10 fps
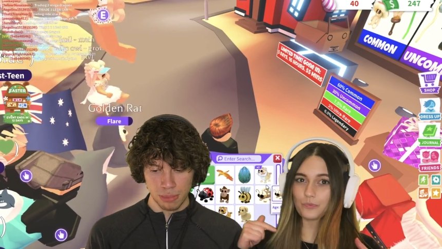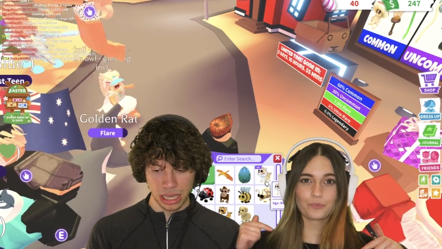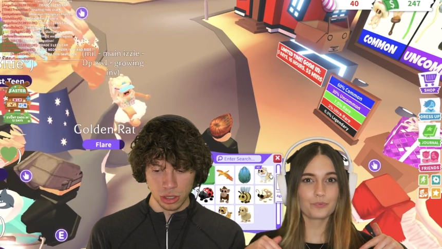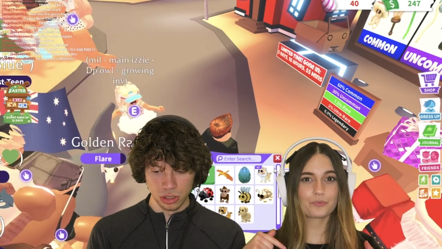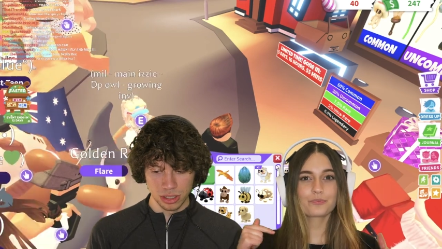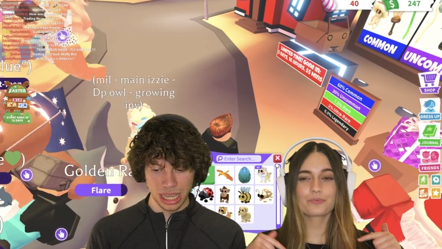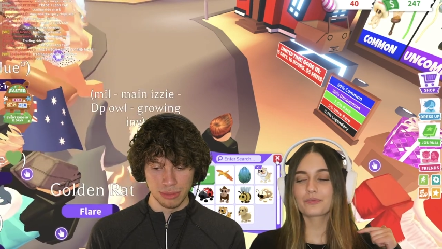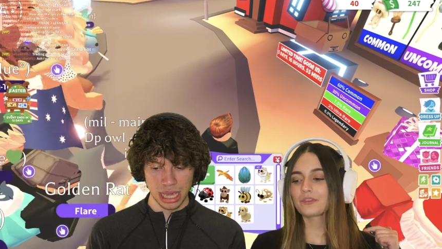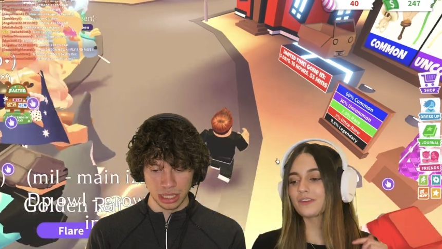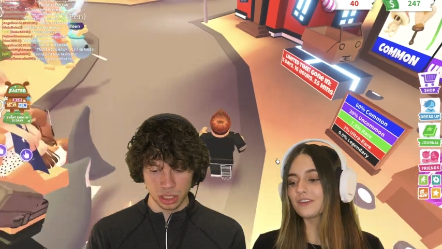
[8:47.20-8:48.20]
Speaker 1: My
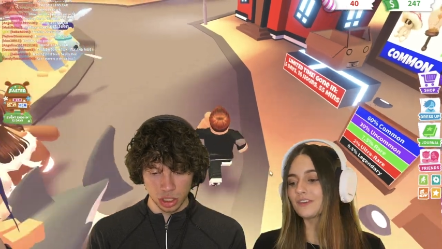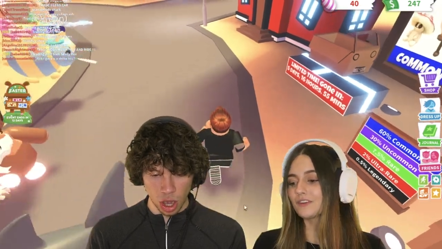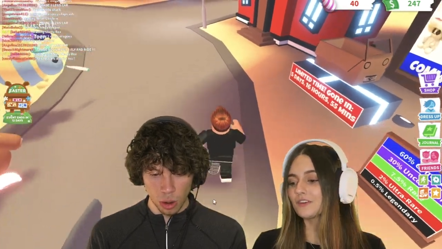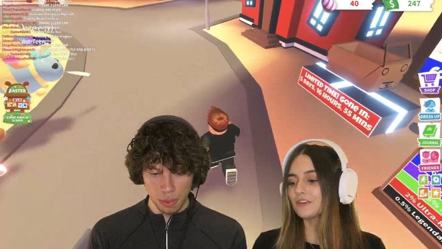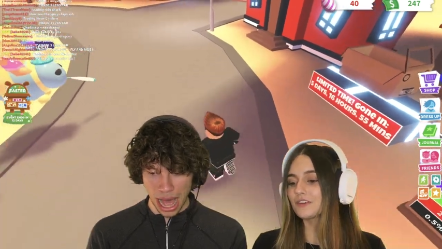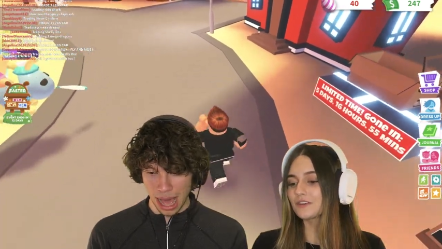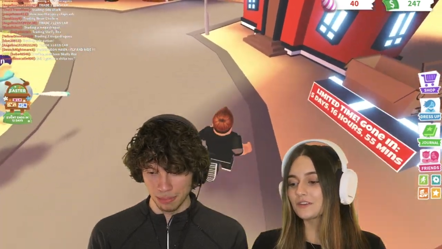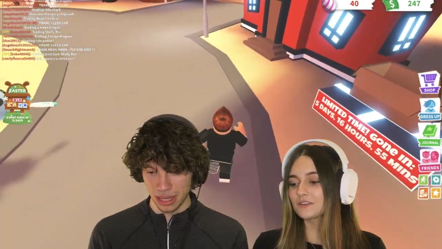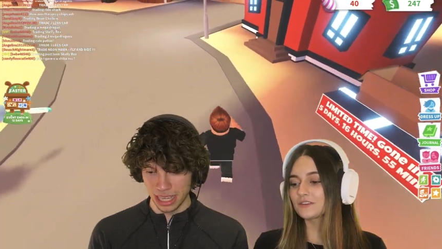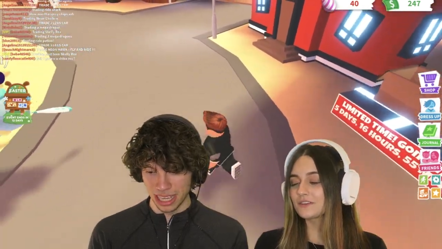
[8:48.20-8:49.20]
username is So
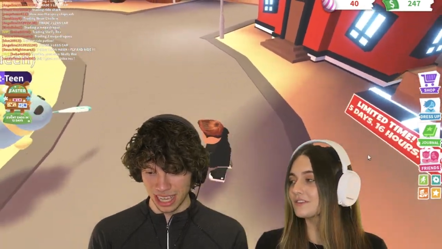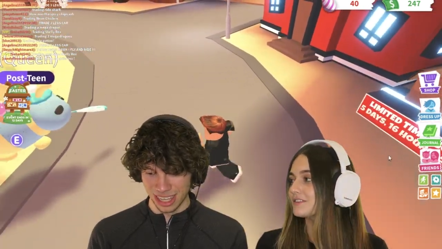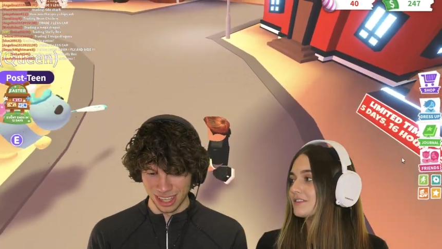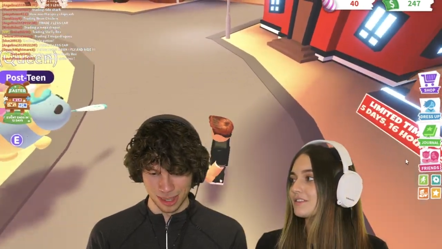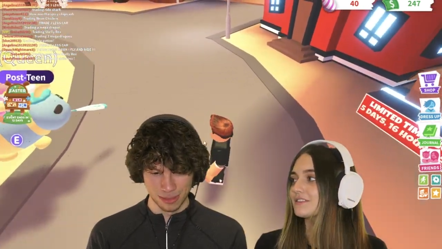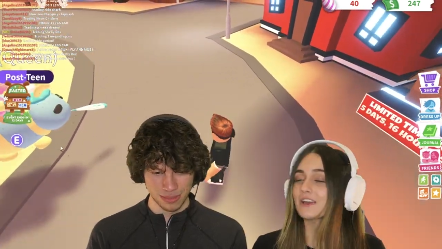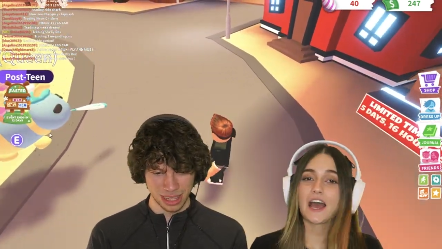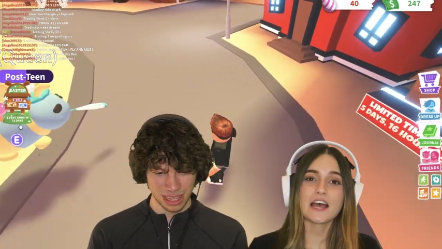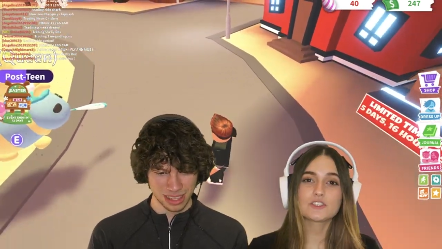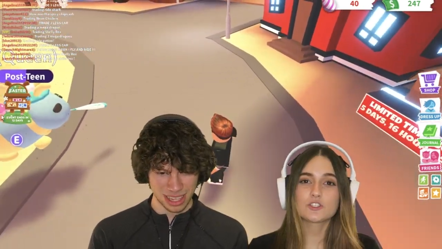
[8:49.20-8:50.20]
Poppy. Um,
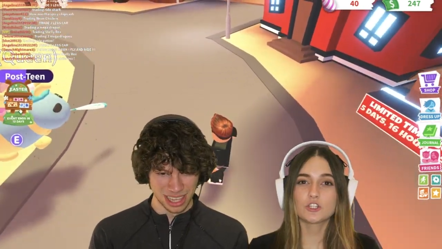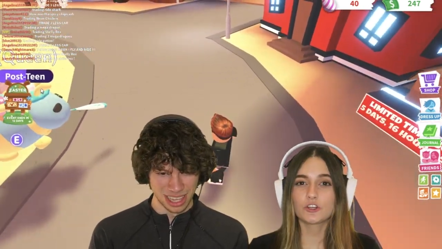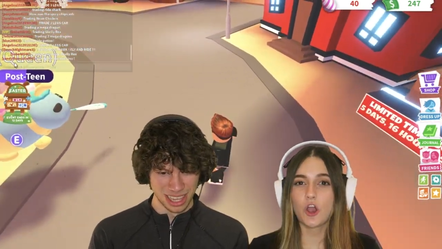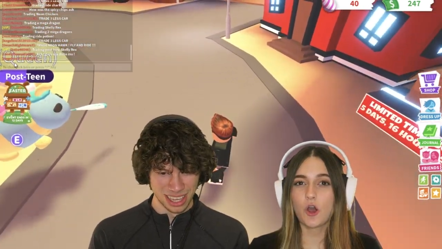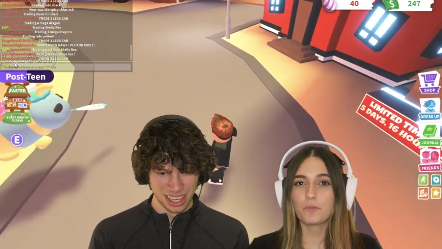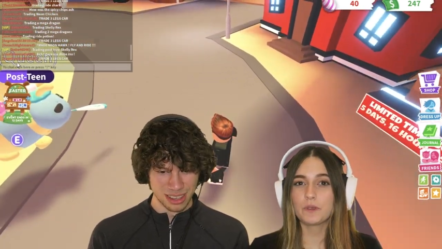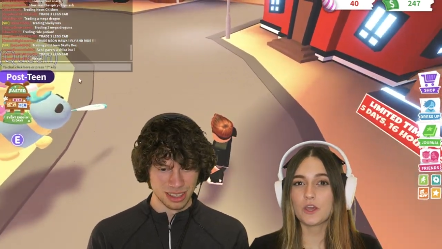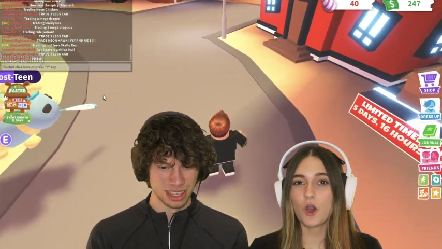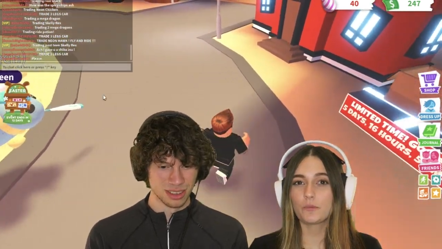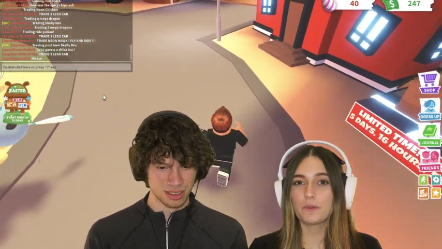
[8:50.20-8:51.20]
S zero
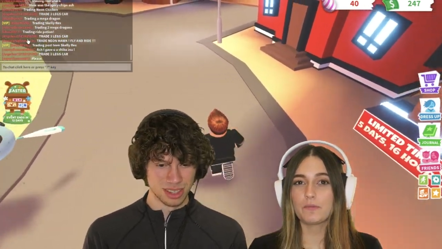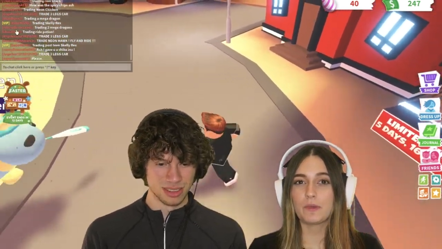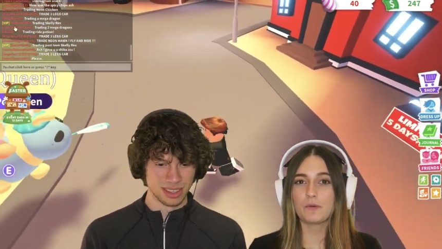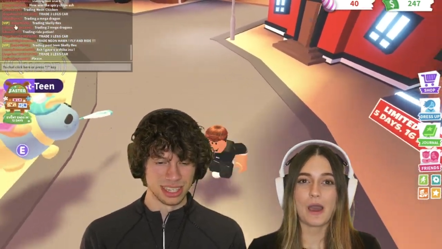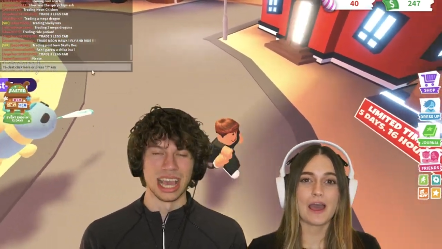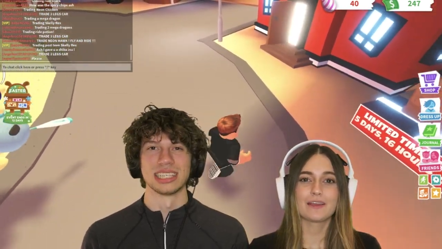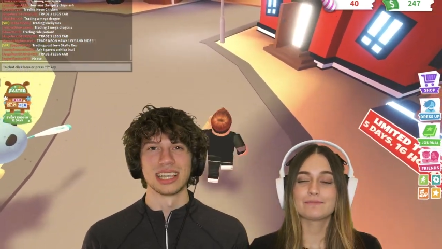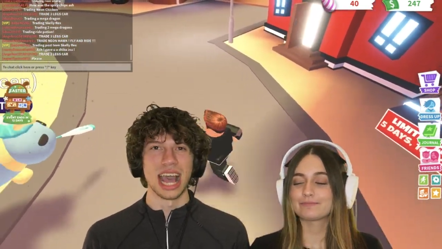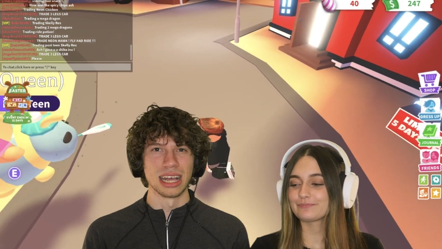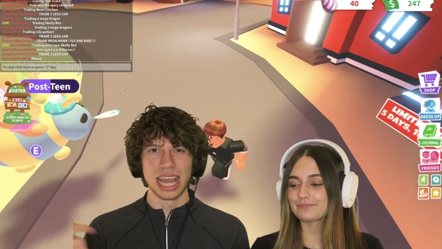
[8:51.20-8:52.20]
P O P P Y.
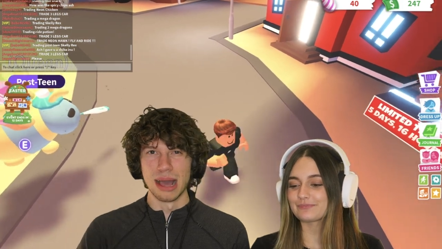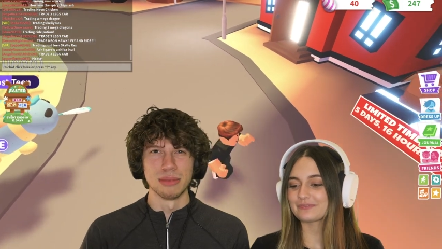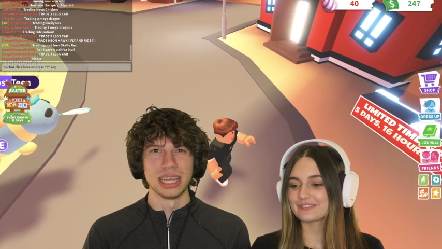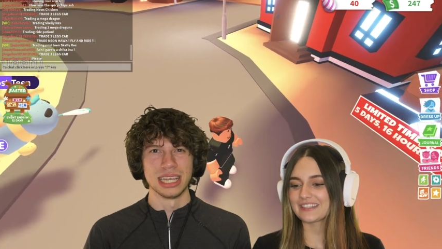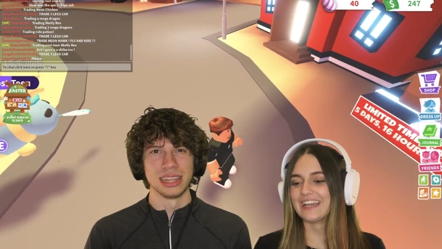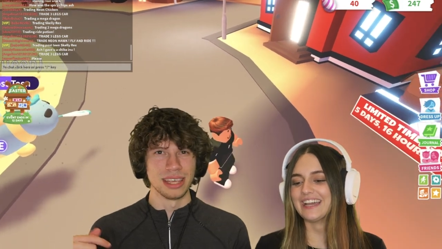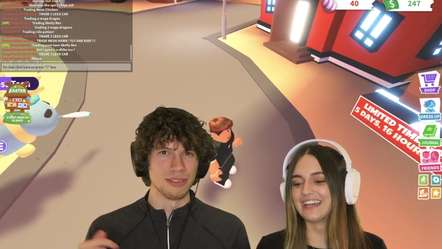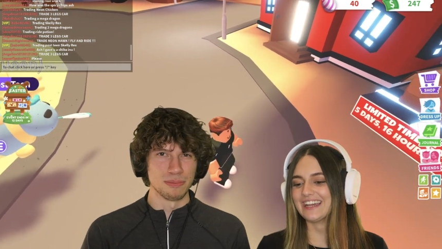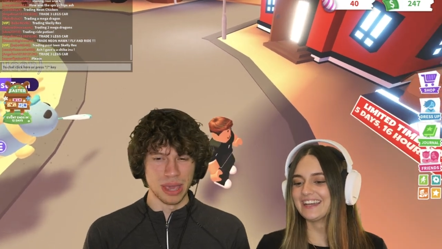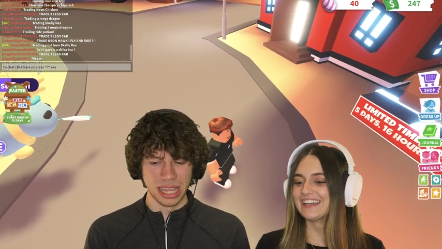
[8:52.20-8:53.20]
Yes, I'll comment it.
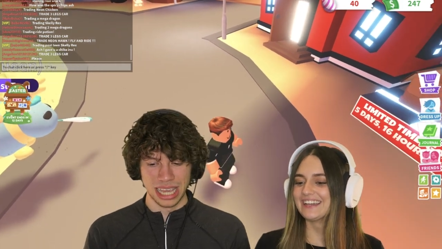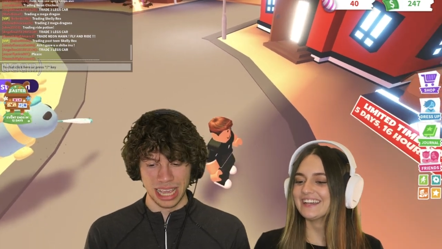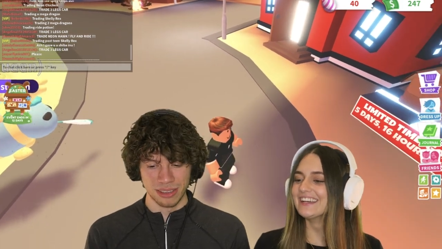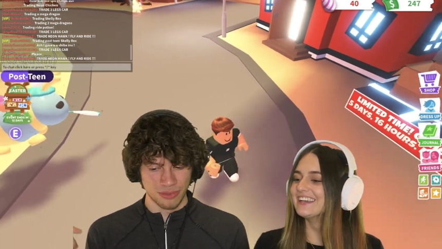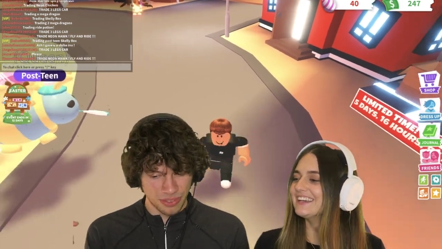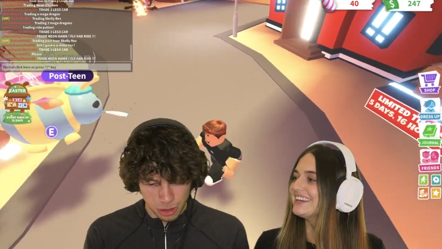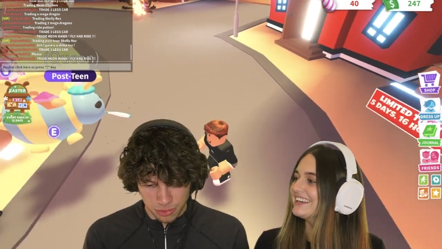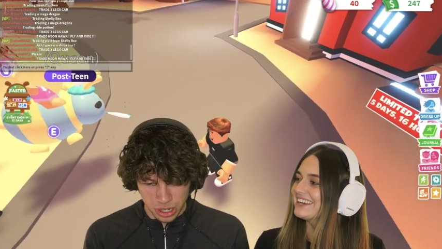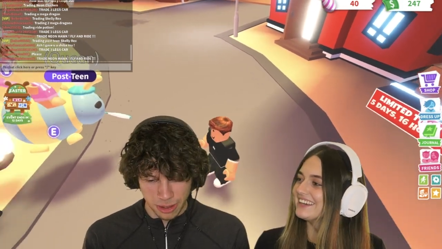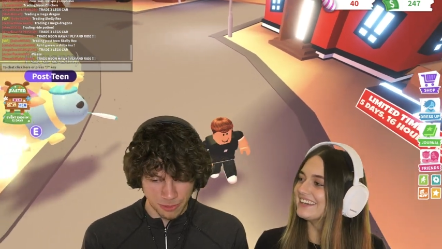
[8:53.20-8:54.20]
Leave it, pin it.
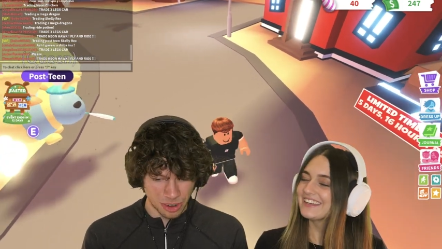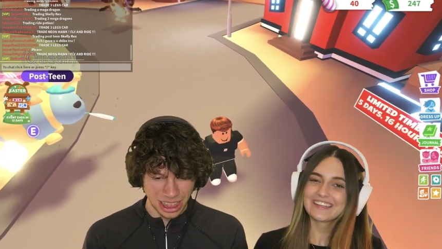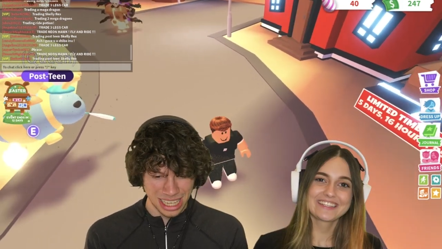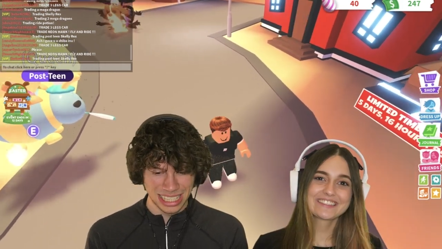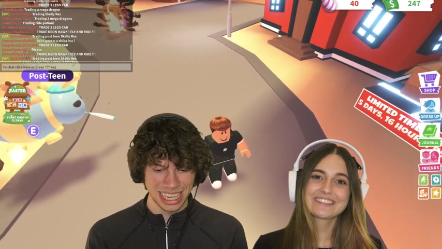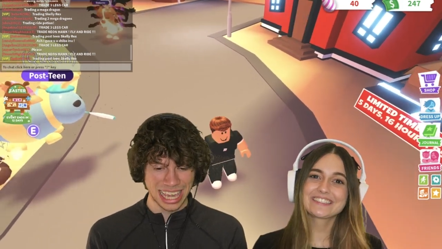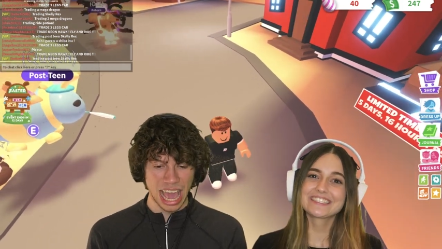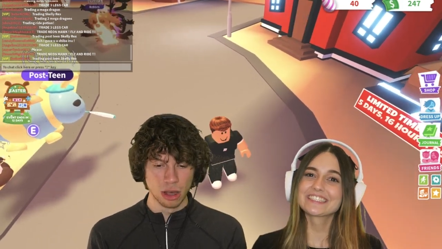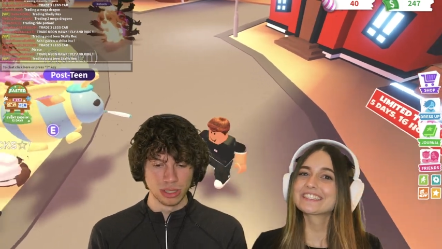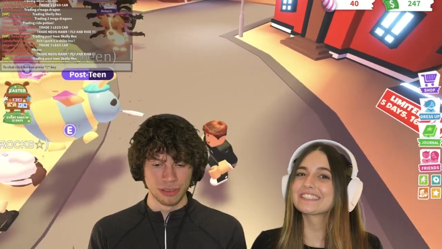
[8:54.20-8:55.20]
Feel free to friend this
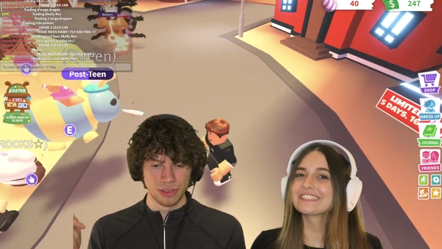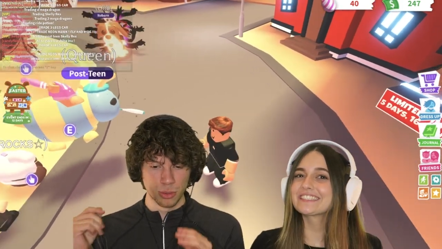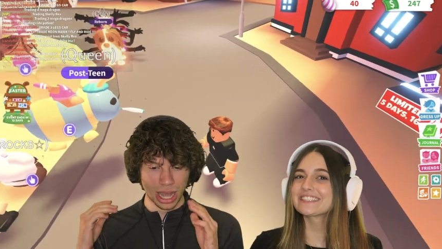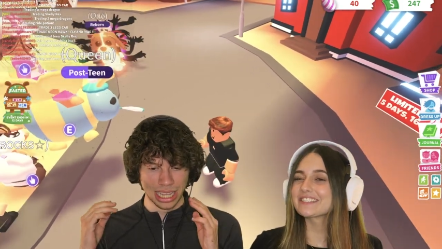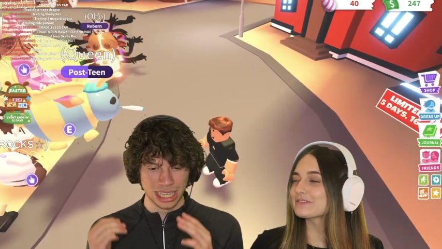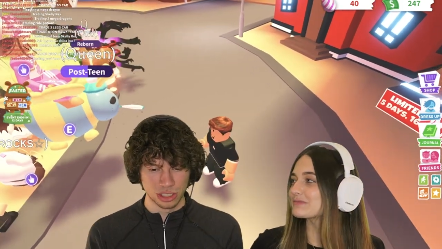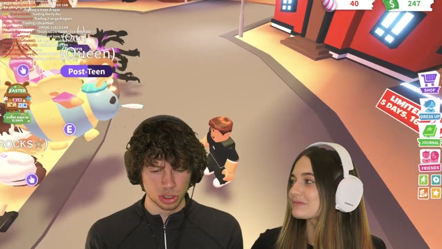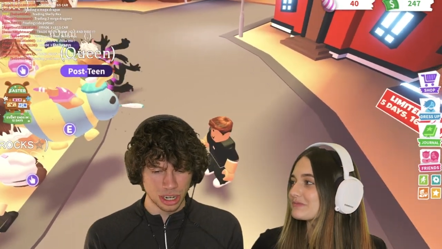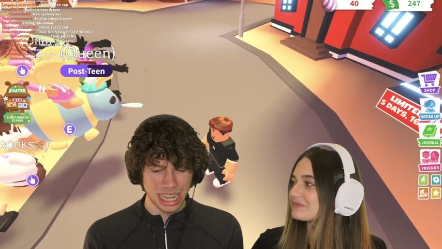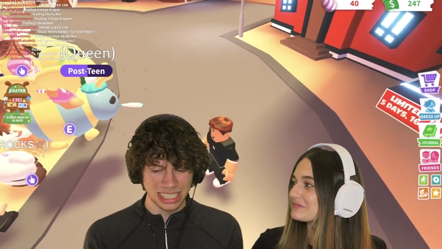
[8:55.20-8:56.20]
account if you want to
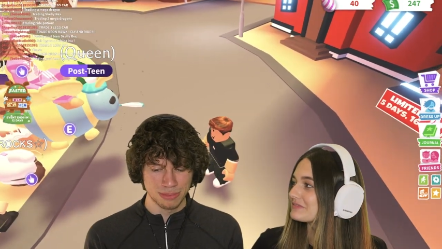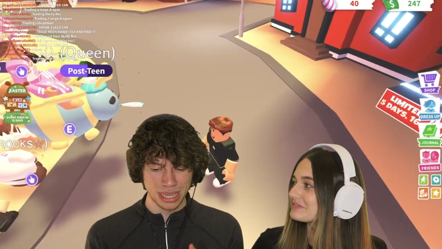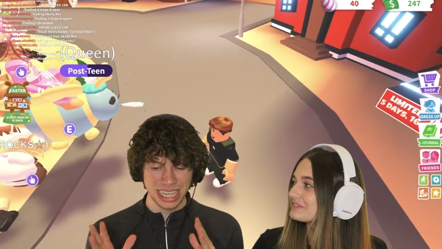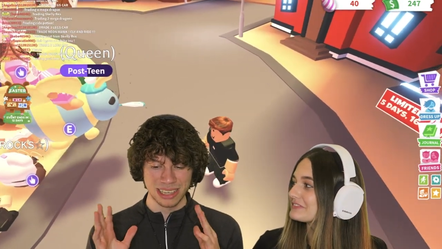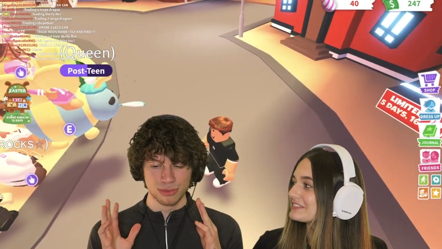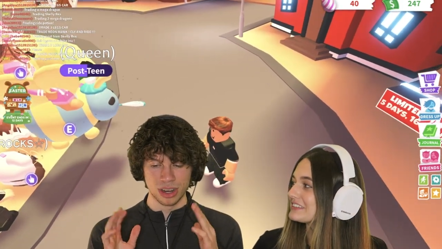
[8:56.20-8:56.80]
trade me